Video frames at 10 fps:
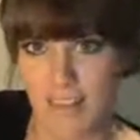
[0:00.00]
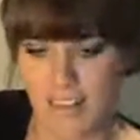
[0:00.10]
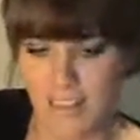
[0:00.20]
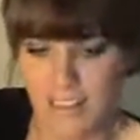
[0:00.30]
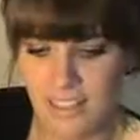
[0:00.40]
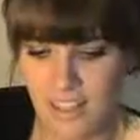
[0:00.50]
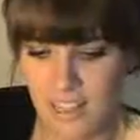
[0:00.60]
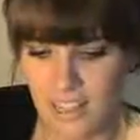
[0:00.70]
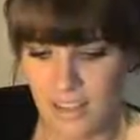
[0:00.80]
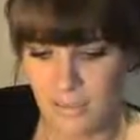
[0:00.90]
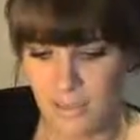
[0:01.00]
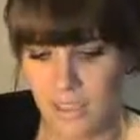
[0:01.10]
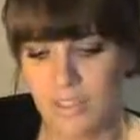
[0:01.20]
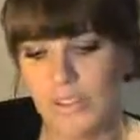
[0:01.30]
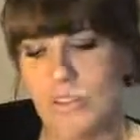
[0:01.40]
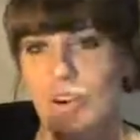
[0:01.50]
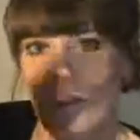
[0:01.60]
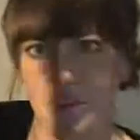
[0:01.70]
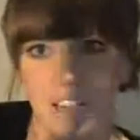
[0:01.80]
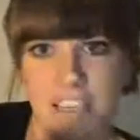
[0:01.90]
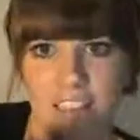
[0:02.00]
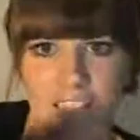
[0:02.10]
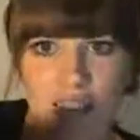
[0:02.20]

colour, which is called Concrete.